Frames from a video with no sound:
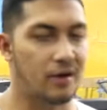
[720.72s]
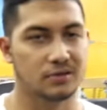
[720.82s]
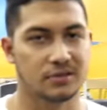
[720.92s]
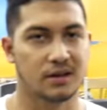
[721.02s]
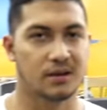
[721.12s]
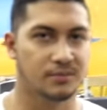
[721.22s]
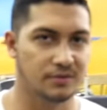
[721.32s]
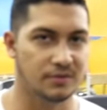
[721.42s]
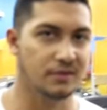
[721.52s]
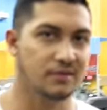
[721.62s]
alternate
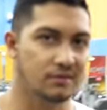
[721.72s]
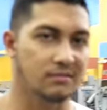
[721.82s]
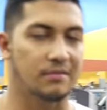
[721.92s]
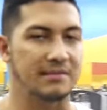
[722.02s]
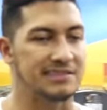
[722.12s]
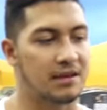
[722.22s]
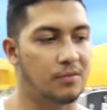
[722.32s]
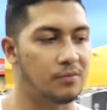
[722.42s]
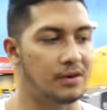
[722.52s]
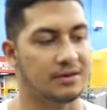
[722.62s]
between the two. I wouldn't say
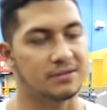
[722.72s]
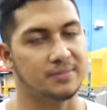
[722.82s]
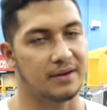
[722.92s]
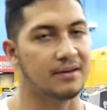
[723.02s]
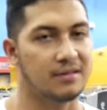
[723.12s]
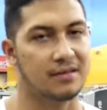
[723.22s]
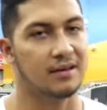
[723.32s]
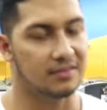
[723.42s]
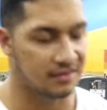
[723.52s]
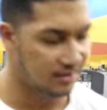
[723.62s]
one is better than the
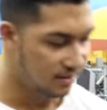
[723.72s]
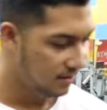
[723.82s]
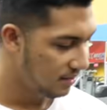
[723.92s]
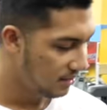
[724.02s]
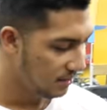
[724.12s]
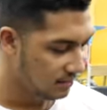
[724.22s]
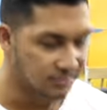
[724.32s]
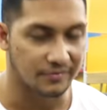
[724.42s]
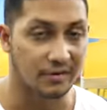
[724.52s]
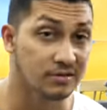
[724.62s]
other.
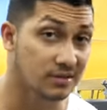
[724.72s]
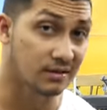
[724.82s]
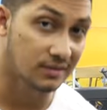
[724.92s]
So if you're using the